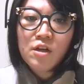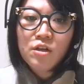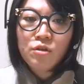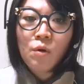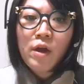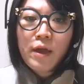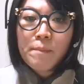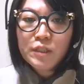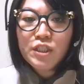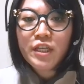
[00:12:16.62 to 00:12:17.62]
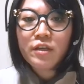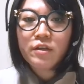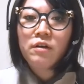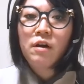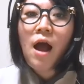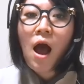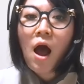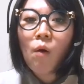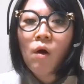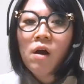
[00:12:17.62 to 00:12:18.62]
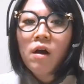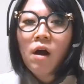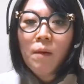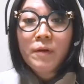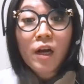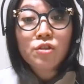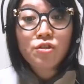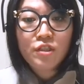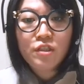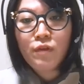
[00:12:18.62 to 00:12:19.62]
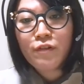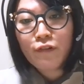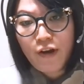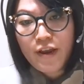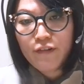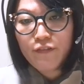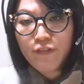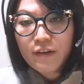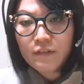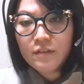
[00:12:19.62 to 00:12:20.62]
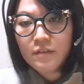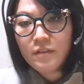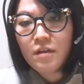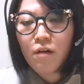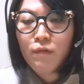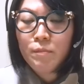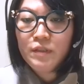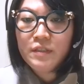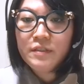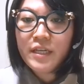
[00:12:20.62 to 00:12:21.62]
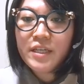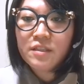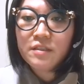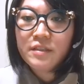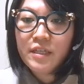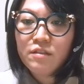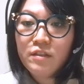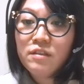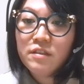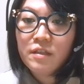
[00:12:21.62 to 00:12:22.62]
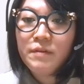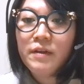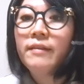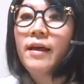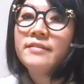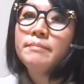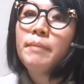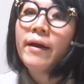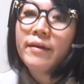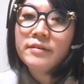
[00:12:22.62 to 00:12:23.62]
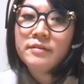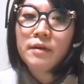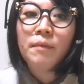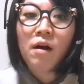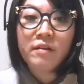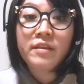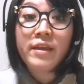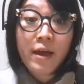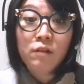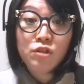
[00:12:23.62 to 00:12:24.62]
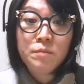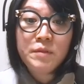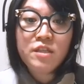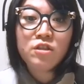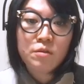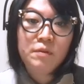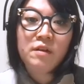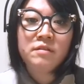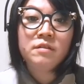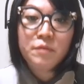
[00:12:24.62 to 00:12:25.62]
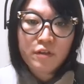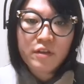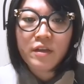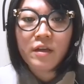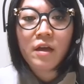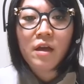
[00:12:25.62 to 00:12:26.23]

So, in particular, how um, countries with greater frequency of representation tend to exhibit less bias among the LGBTQ plus community.